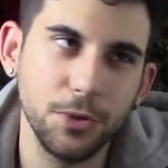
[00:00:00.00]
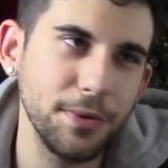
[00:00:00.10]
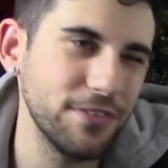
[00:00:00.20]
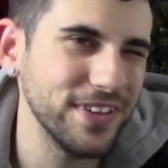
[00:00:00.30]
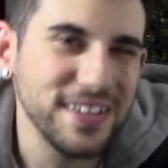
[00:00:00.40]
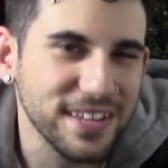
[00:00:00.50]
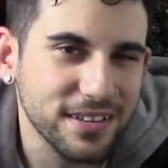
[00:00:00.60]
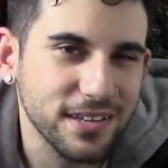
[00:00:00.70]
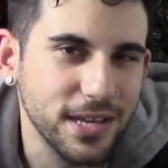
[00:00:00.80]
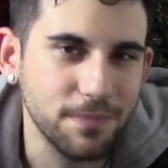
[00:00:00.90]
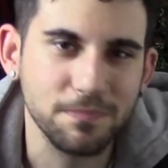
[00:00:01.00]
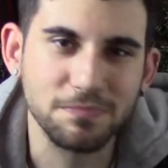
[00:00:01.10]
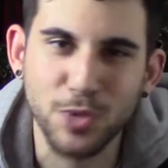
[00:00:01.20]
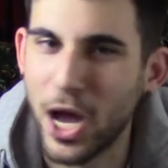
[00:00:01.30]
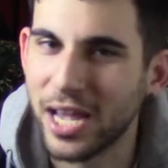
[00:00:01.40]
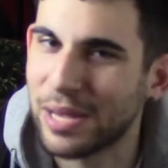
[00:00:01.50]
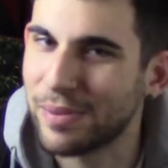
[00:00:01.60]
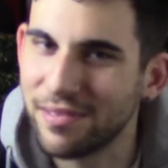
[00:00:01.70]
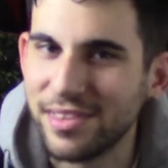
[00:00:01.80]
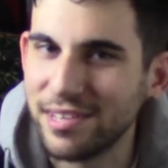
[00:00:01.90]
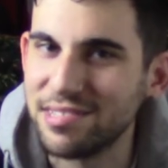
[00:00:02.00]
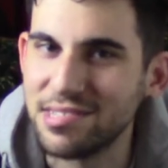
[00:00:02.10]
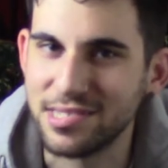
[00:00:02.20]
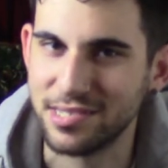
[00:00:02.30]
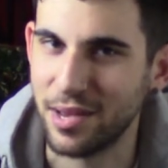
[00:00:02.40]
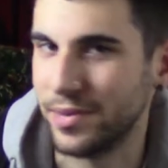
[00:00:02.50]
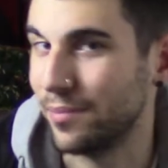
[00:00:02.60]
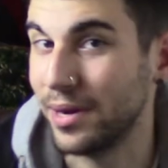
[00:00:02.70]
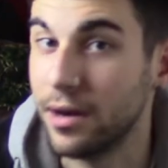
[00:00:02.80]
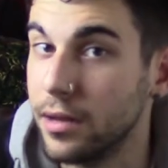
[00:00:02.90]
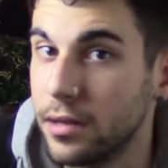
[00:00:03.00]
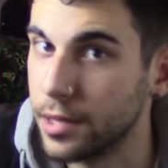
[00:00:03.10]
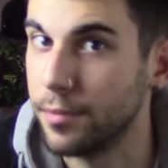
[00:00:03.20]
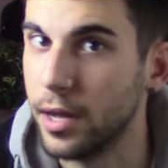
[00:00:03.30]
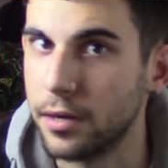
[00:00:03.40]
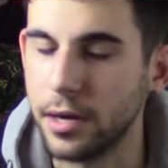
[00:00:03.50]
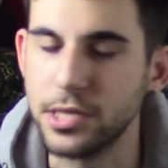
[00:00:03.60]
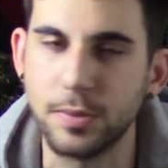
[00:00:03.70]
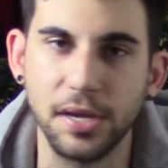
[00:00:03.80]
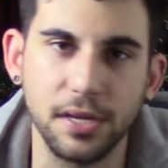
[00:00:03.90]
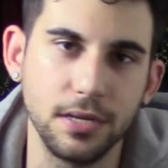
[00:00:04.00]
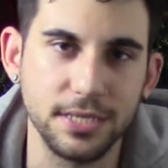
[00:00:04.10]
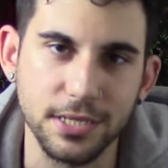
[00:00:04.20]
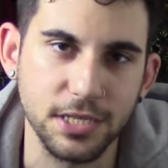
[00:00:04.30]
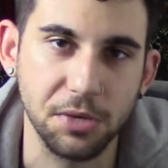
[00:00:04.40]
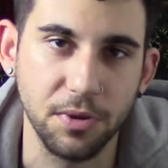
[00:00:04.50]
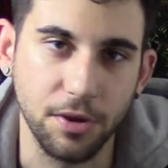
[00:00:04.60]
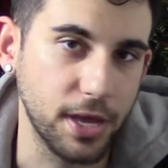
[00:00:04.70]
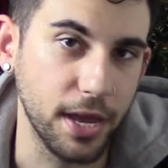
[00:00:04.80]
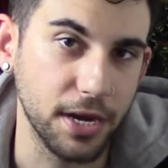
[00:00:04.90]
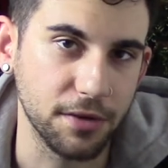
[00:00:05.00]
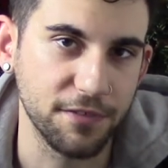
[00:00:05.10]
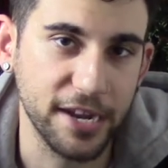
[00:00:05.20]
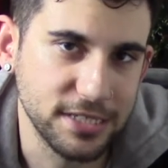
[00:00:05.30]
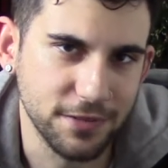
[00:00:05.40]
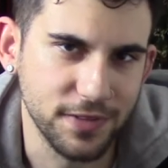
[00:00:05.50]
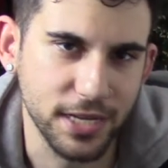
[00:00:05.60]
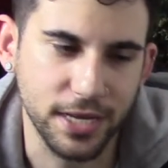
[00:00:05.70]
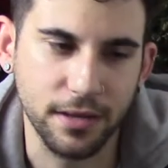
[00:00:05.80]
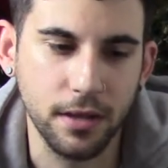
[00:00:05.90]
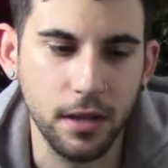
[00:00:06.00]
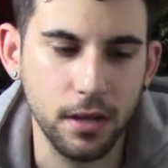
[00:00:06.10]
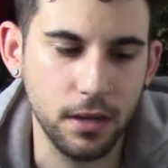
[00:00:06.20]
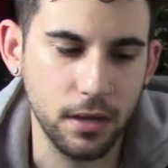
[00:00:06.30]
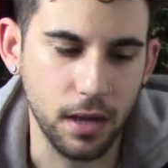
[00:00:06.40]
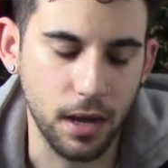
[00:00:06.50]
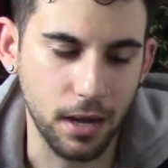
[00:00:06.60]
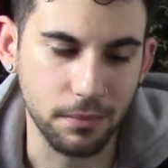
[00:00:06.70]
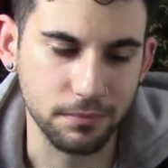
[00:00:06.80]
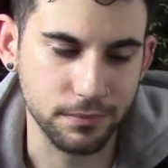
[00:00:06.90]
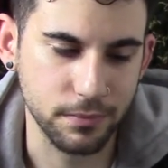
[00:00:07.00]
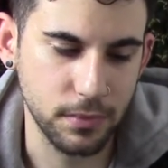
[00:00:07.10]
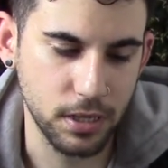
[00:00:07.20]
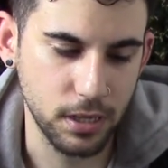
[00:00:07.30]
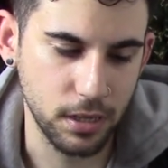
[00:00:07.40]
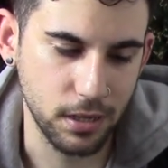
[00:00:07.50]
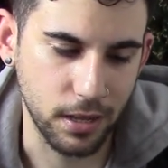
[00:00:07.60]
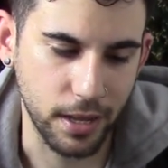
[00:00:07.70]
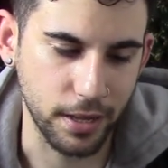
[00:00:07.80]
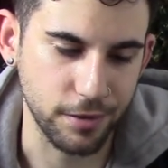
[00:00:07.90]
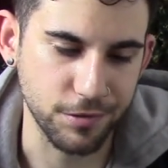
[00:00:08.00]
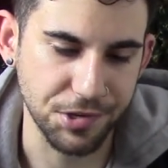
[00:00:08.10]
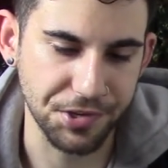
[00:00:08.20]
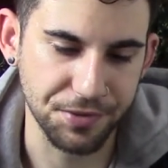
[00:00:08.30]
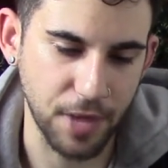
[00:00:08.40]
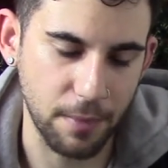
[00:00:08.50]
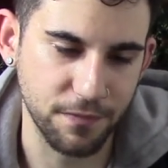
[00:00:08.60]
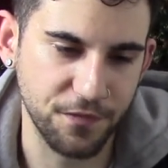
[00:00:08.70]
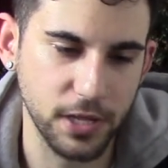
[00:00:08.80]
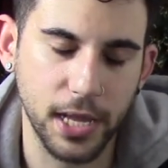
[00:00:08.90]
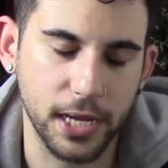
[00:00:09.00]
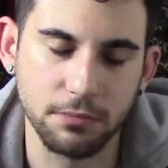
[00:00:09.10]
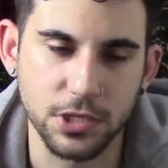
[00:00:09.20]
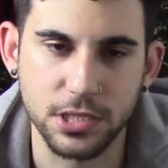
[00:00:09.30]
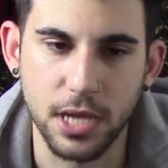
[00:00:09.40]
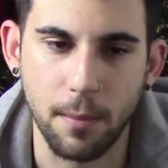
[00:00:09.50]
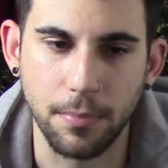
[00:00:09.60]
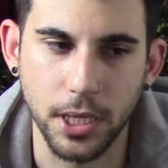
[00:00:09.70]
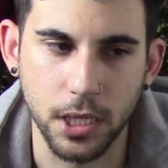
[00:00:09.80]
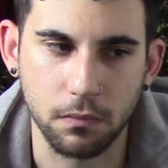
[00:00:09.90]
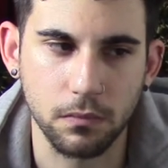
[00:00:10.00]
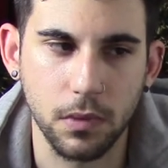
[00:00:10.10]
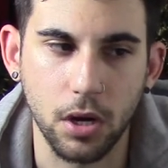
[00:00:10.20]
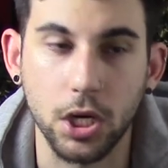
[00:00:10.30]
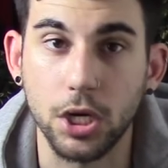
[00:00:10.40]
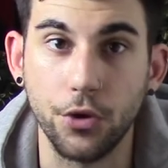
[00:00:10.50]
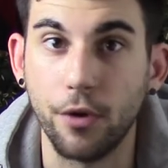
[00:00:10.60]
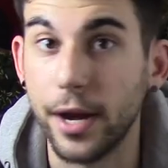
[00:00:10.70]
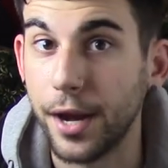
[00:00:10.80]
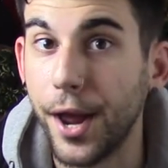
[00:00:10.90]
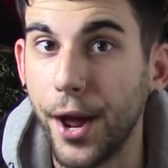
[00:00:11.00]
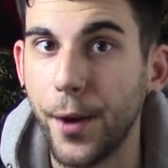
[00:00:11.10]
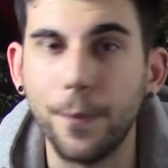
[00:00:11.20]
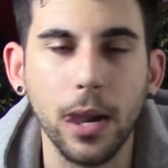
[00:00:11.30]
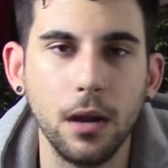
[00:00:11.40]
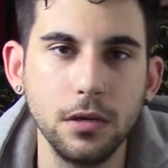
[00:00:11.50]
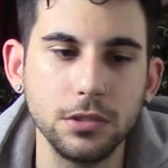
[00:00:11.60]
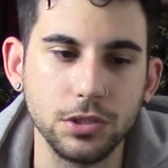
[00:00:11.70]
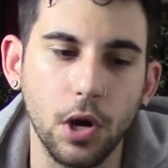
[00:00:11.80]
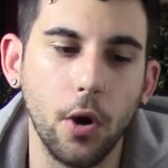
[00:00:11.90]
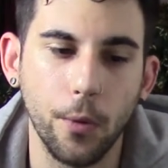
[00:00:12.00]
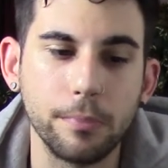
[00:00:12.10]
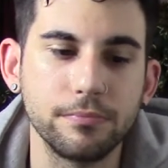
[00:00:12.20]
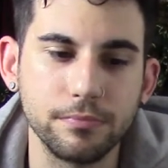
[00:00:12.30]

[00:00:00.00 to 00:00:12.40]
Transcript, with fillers: we really need to keep talking about this? I mean, apparently my greatest weakness is communicating effectively, and I feel like I'm just not being heard right now, so